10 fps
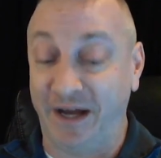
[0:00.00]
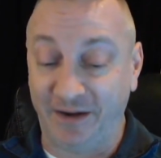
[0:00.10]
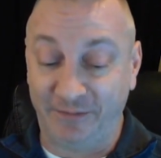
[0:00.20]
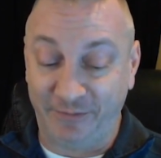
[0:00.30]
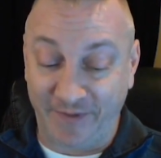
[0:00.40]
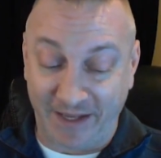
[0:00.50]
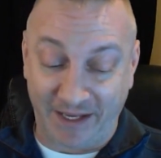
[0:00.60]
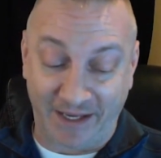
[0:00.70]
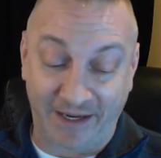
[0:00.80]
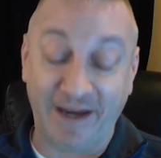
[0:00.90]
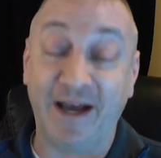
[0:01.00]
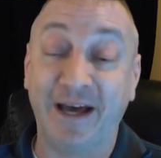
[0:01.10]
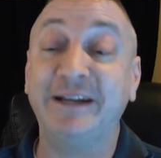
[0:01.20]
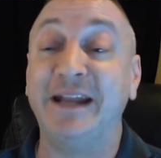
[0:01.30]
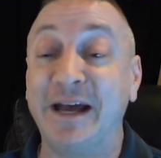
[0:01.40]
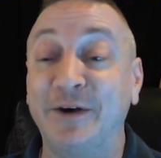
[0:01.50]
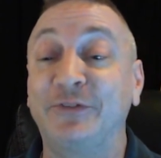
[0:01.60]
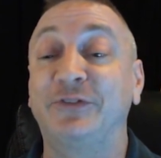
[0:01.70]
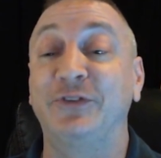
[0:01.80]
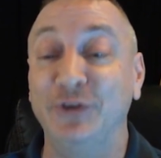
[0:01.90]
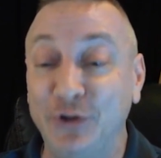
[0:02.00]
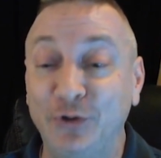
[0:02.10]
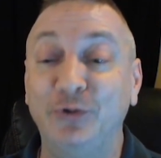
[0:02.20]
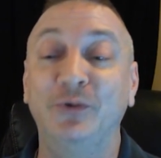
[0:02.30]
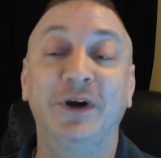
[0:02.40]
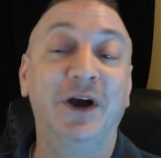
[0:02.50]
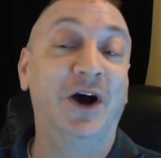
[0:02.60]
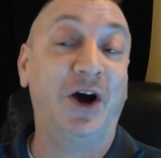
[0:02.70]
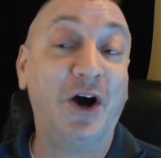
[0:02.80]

of an unannounced new